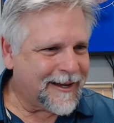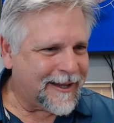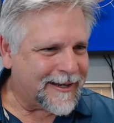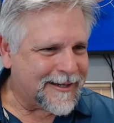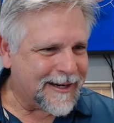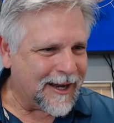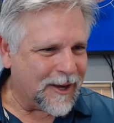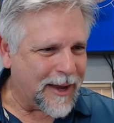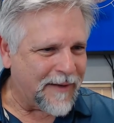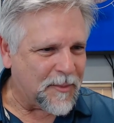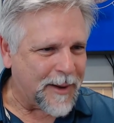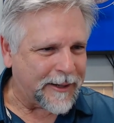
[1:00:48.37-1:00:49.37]
let's see, we
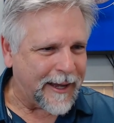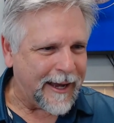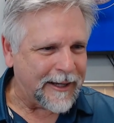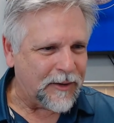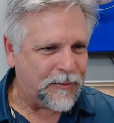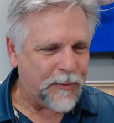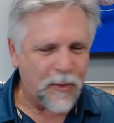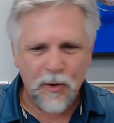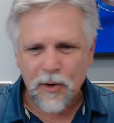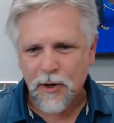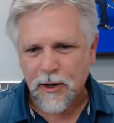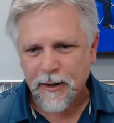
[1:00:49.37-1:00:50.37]
have about
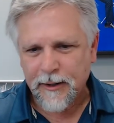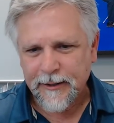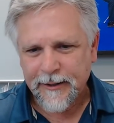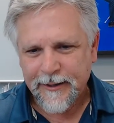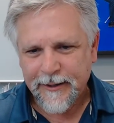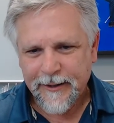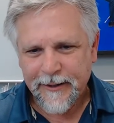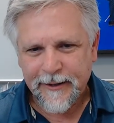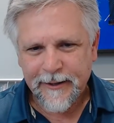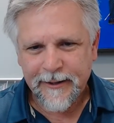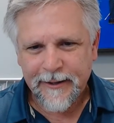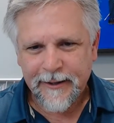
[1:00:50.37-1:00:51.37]
eighty-four,
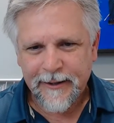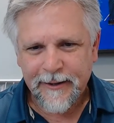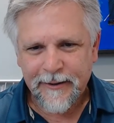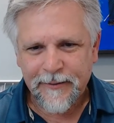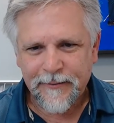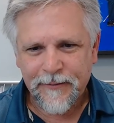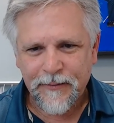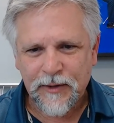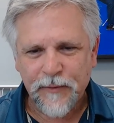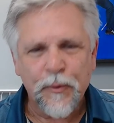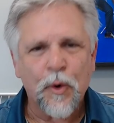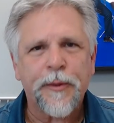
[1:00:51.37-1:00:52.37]

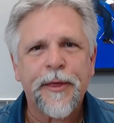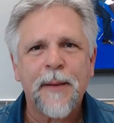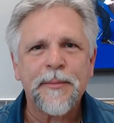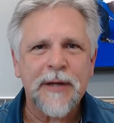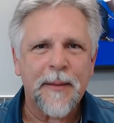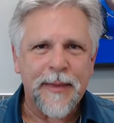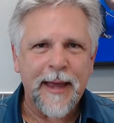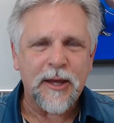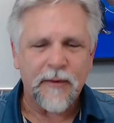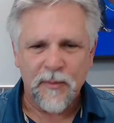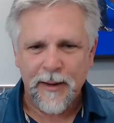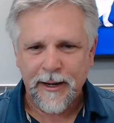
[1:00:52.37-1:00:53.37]
fifty-four thumbs up. Thank
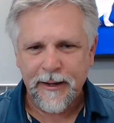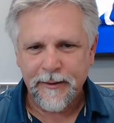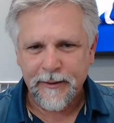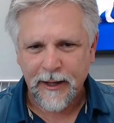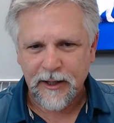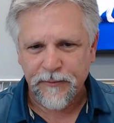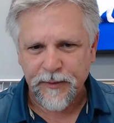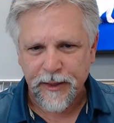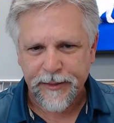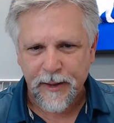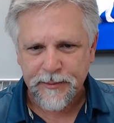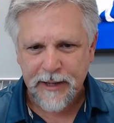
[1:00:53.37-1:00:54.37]
you, everybody. Thank you for
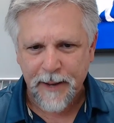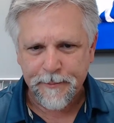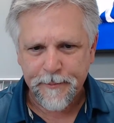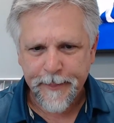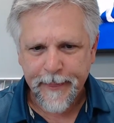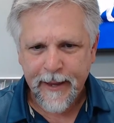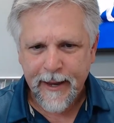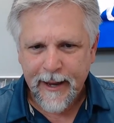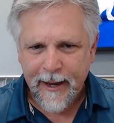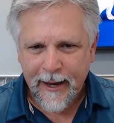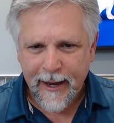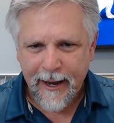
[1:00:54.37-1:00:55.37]
the thumbs up.
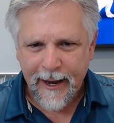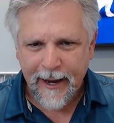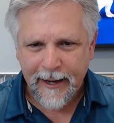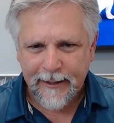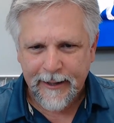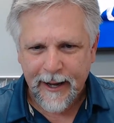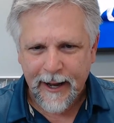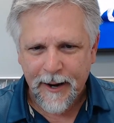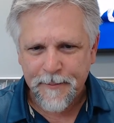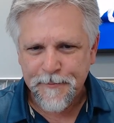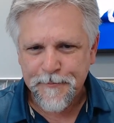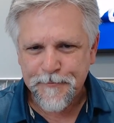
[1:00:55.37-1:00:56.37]
And
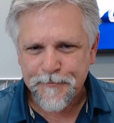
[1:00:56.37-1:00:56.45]
uh,